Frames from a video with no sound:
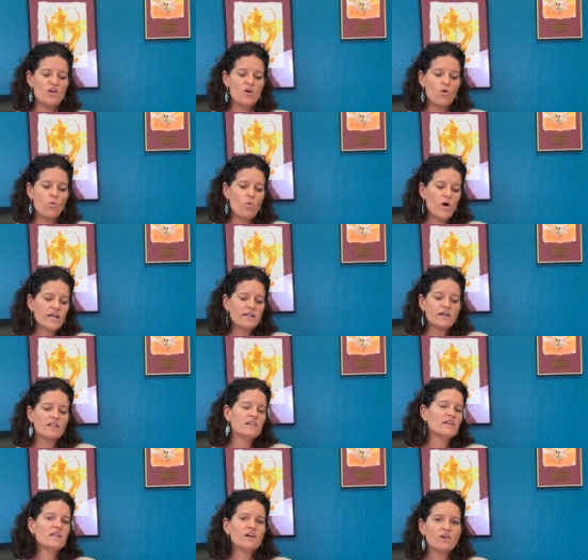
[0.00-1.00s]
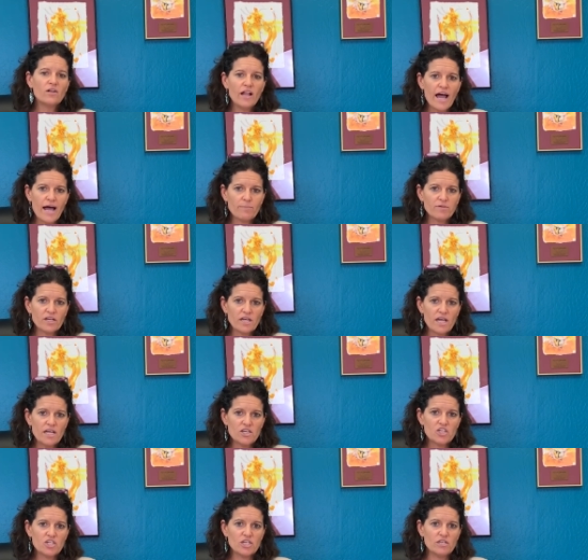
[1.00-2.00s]
what clinical
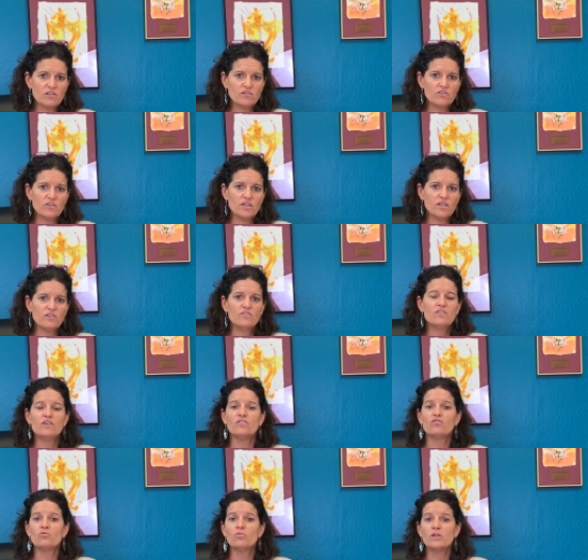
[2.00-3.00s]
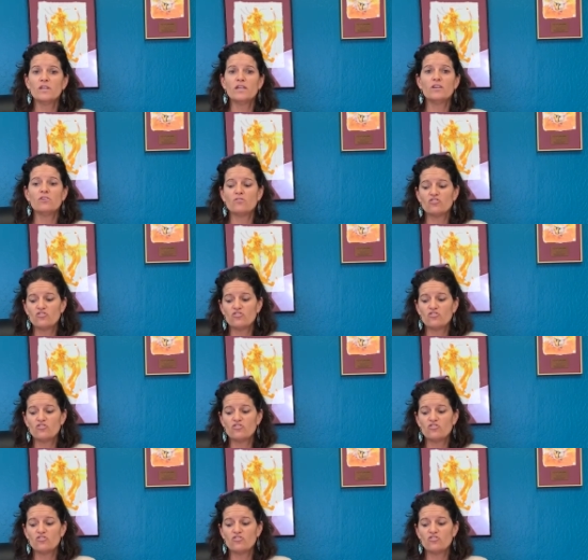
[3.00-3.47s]
applications is this really,